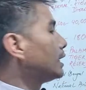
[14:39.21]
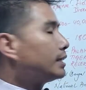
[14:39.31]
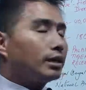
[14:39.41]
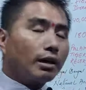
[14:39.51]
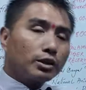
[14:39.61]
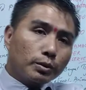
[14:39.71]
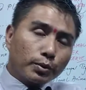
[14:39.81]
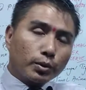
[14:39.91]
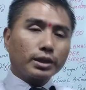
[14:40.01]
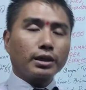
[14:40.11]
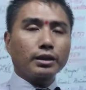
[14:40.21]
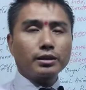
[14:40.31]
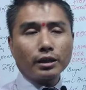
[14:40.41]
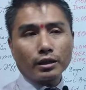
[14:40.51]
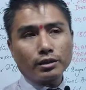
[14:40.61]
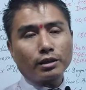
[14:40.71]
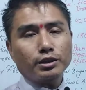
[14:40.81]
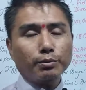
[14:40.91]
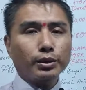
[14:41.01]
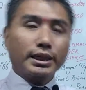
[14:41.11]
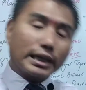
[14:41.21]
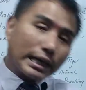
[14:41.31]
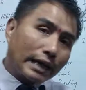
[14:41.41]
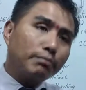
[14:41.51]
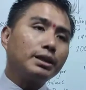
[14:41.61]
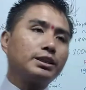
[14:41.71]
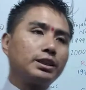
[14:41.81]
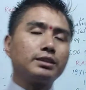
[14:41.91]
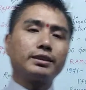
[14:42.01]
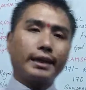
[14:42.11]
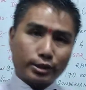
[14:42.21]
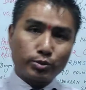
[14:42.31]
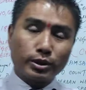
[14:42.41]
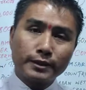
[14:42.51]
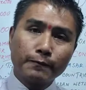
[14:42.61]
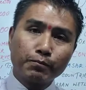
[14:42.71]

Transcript: they also protect climate change actually.